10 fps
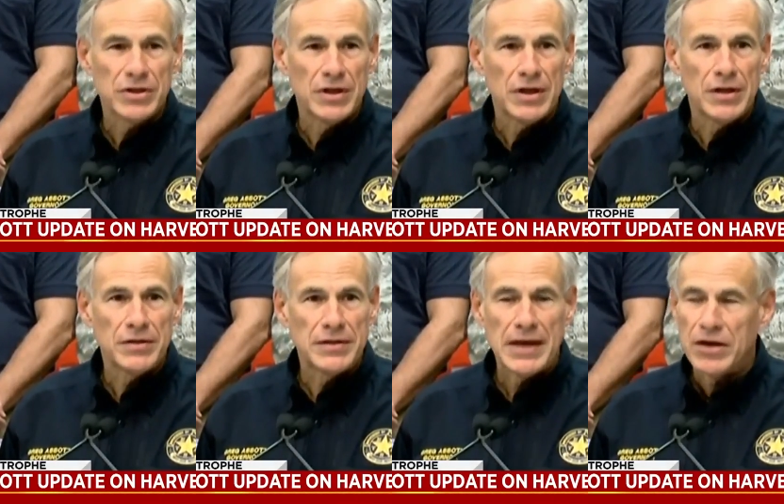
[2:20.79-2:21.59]
Uh,
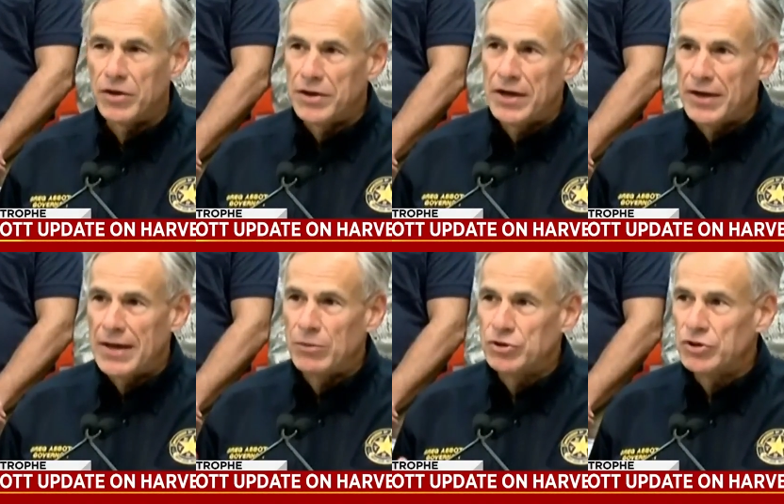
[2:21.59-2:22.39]
they are now
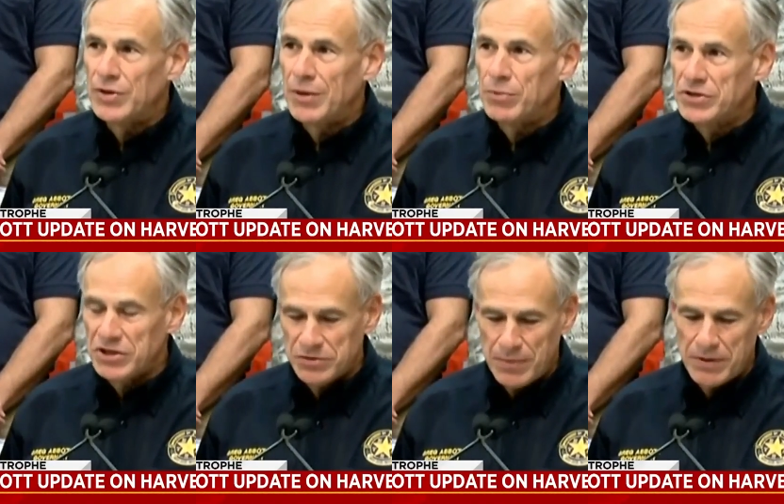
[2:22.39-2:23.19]
able to help
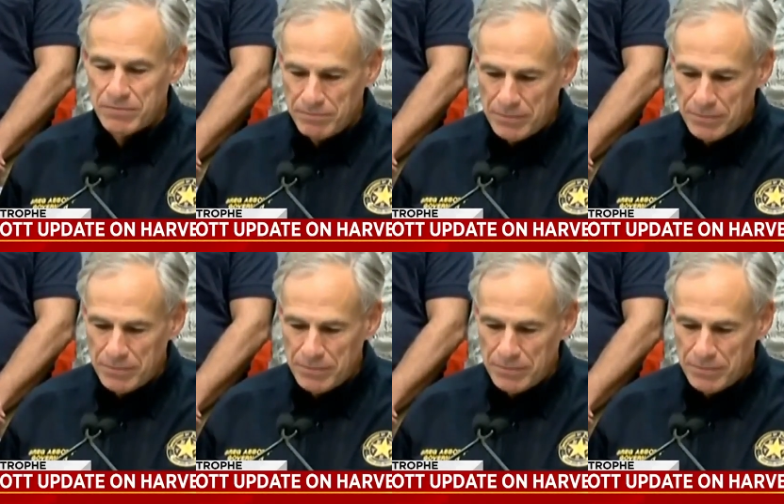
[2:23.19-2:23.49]
participate.